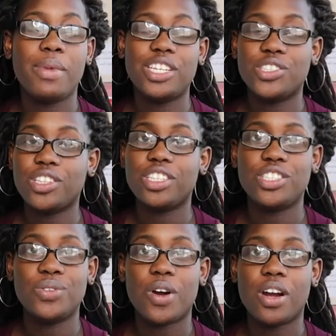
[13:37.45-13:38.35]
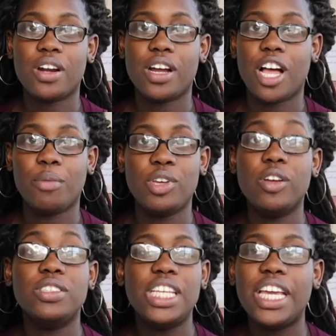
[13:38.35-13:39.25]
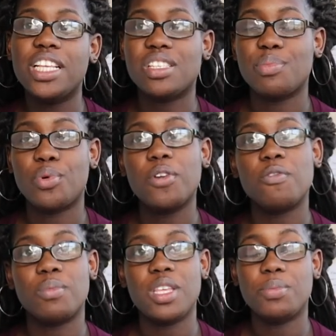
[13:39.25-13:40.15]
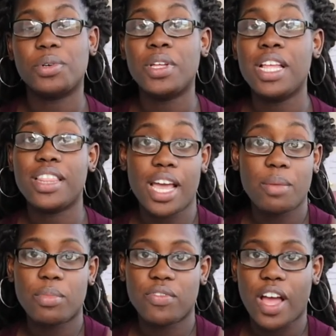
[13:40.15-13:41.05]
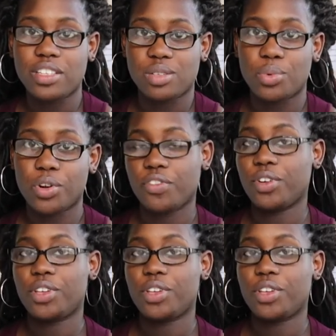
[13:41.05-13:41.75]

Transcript: make sure that you are, um, you know, seeking support from people that can provide support for